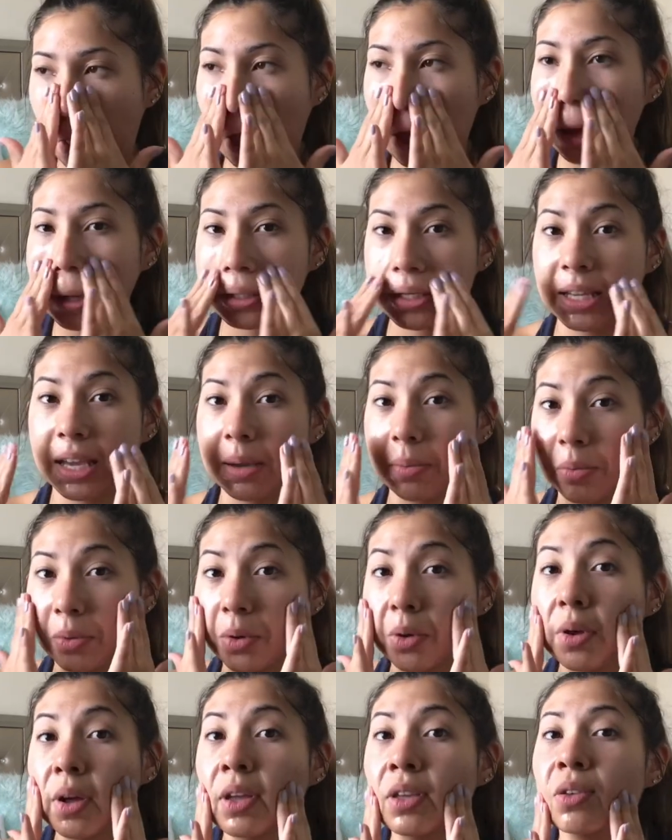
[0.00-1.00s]
a
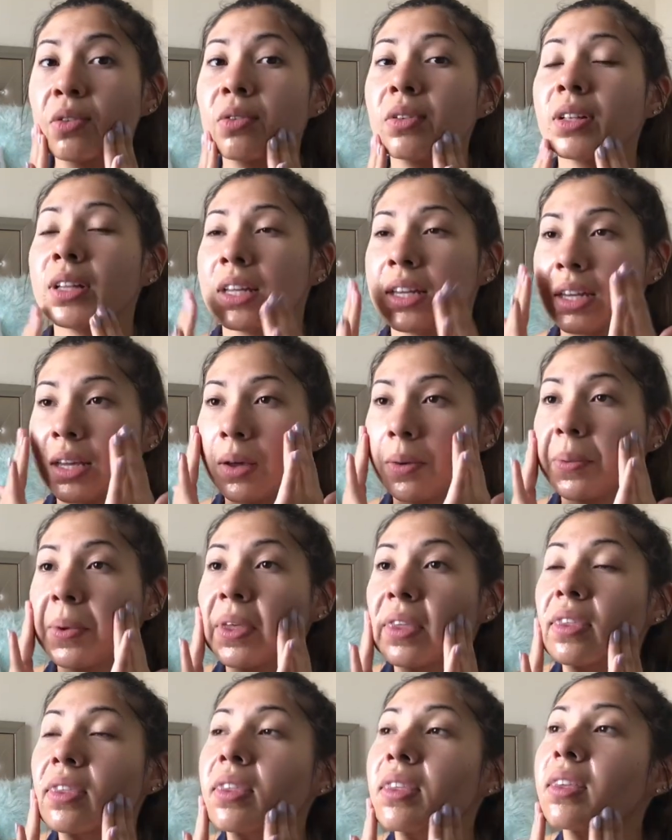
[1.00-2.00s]
table and you clean it
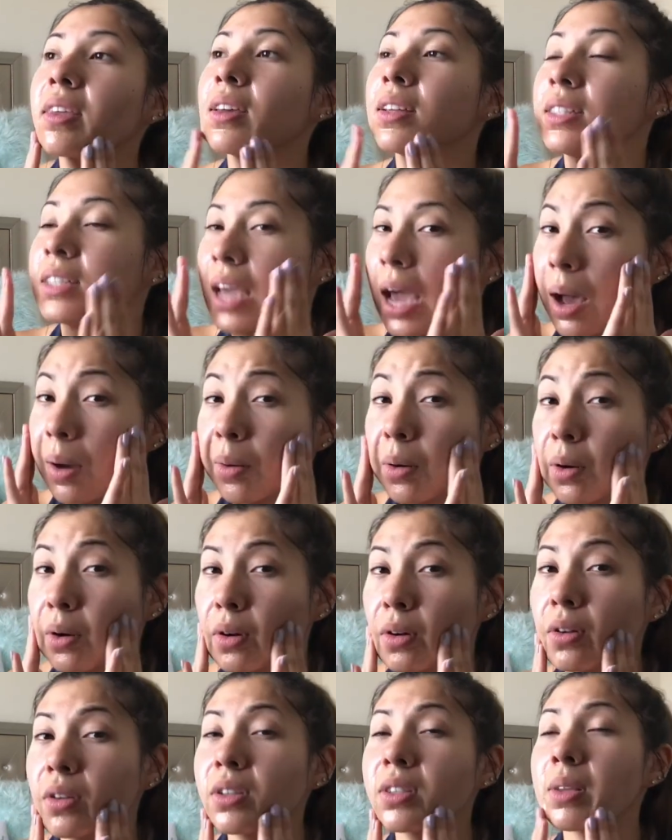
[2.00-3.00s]
with a
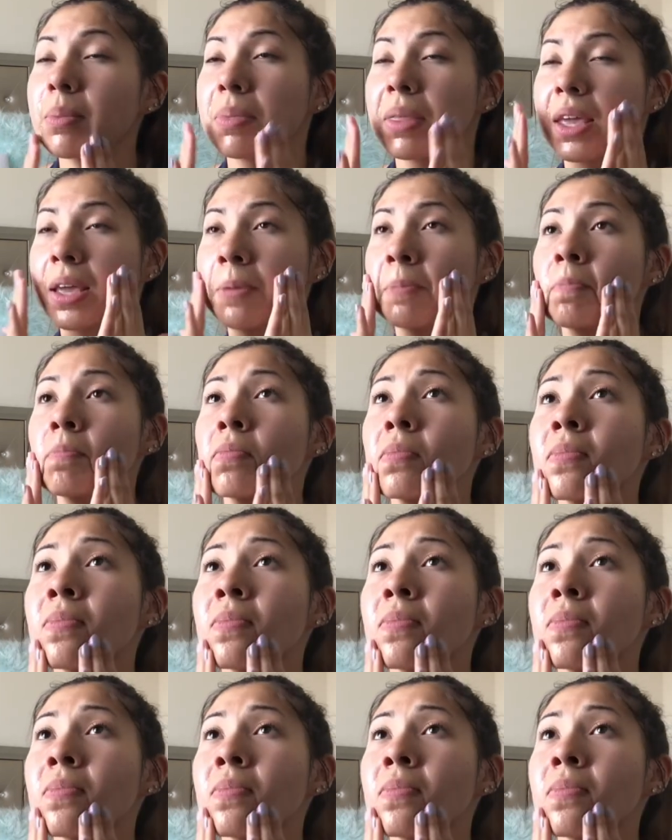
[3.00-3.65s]
towel or something,